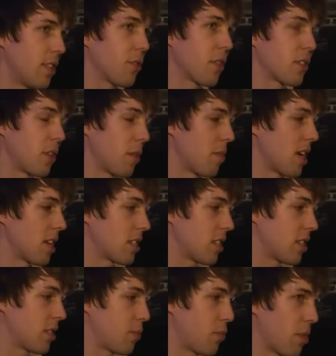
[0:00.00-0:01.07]
Extreme
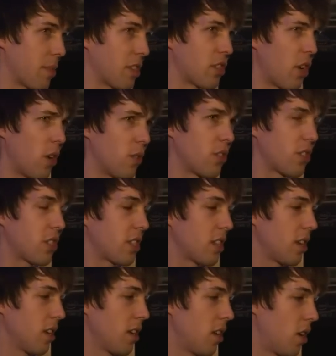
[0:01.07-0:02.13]
Masters pretty much owns
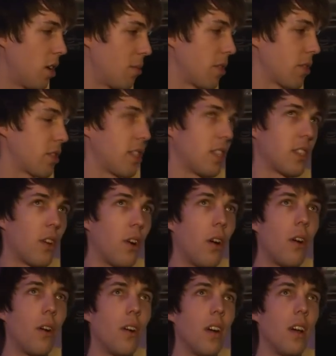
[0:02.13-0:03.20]
almost this
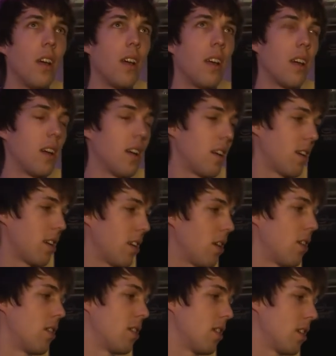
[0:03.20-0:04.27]
whole
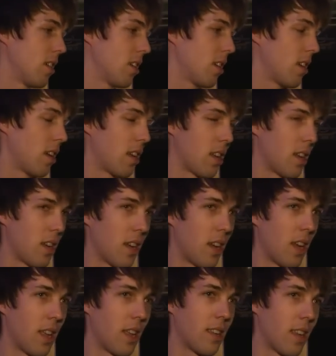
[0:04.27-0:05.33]
hall, and
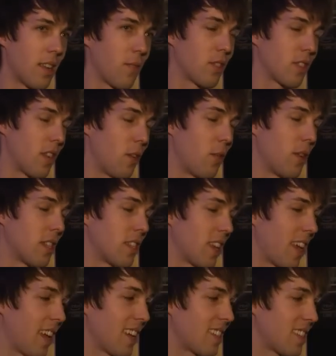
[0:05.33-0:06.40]
that wasn't always the
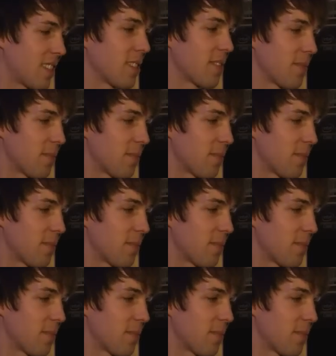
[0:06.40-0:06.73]
case.